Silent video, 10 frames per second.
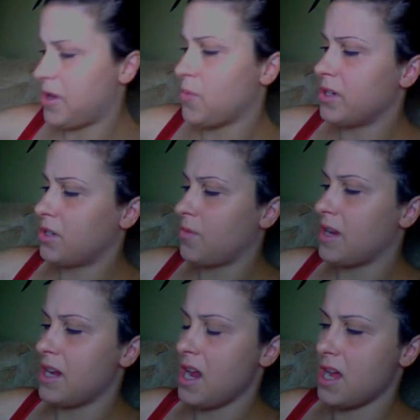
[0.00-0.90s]
be a
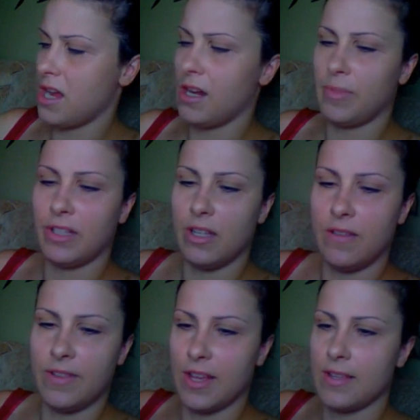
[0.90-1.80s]
129, I
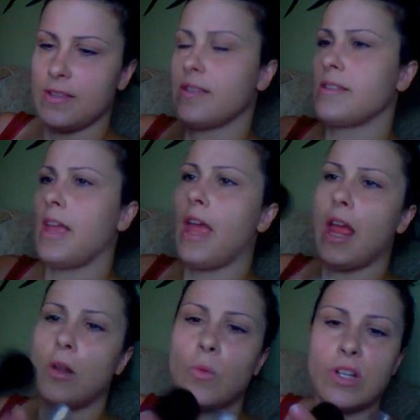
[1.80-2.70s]
believe, yes.
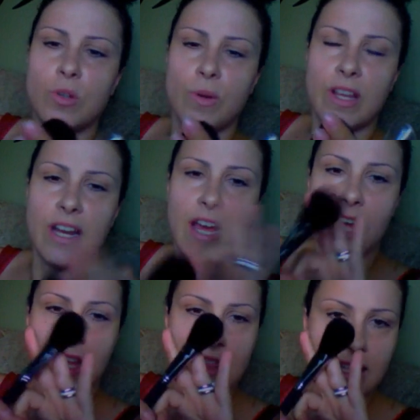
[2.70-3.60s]
And a
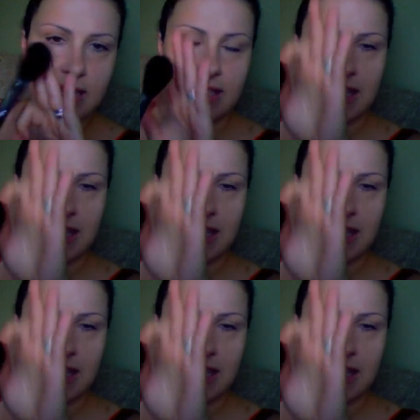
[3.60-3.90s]
129, this